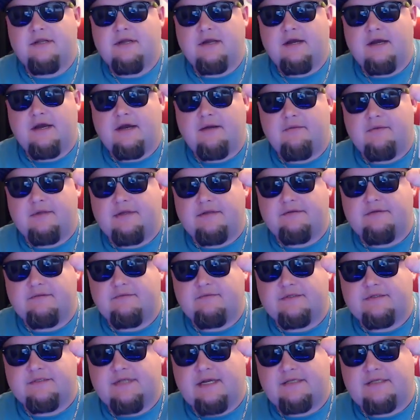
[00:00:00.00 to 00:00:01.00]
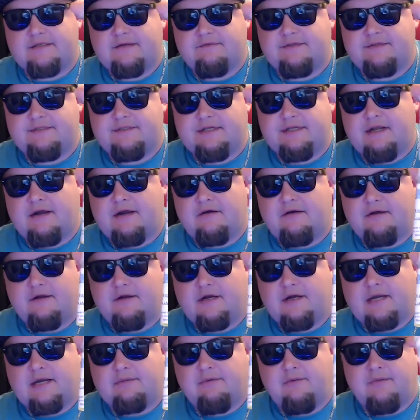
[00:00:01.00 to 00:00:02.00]
um, he was nice enough to send out
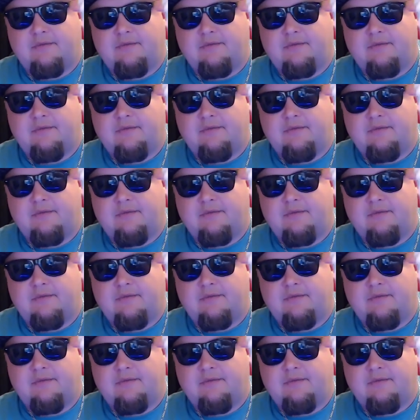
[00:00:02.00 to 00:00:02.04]
a couple